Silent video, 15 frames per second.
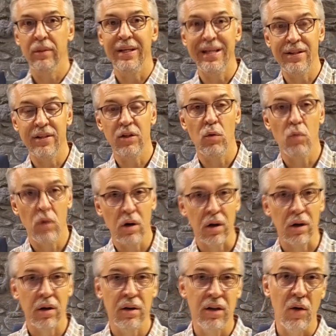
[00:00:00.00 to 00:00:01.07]
is the
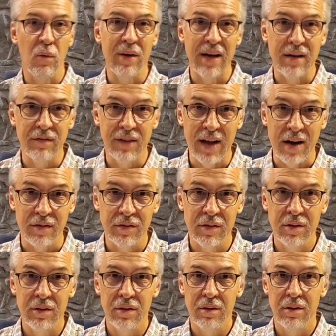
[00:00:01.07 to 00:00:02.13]
work that we have
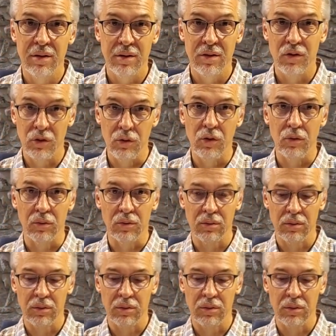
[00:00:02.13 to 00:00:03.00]
left to do.